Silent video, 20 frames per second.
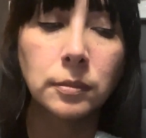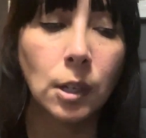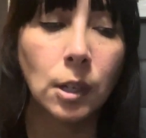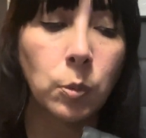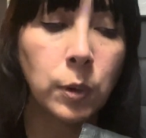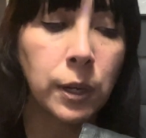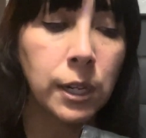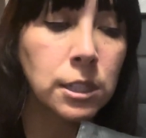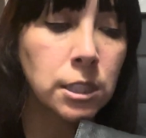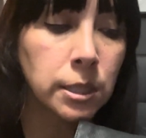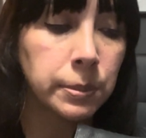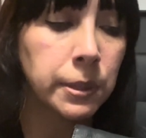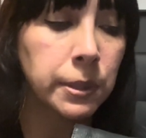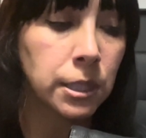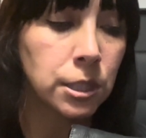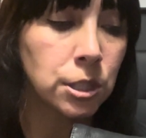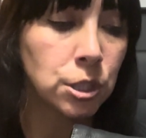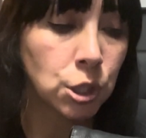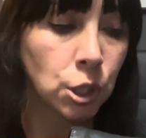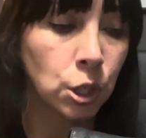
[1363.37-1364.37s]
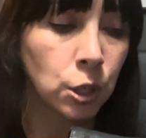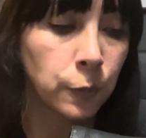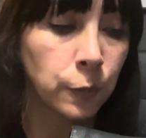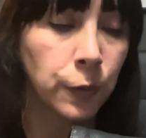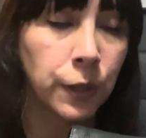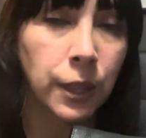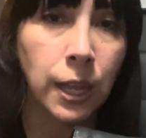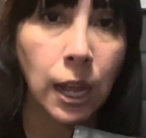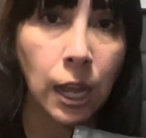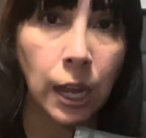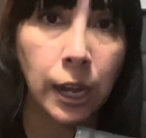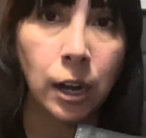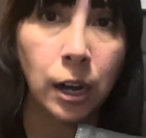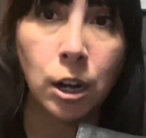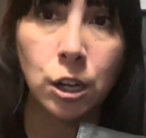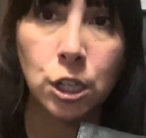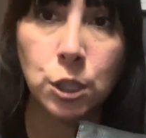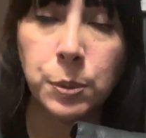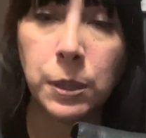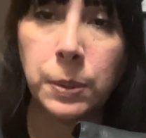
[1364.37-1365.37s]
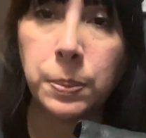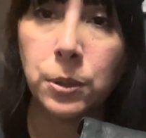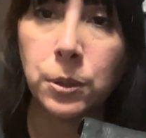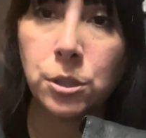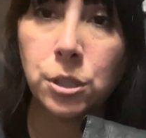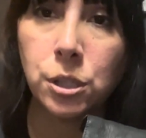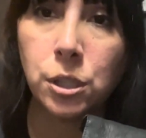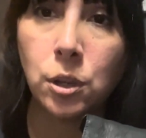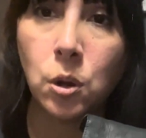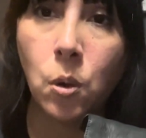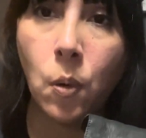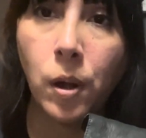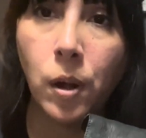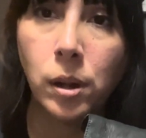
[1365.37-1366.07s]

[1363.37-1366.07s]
We need some concern for the high arch people too.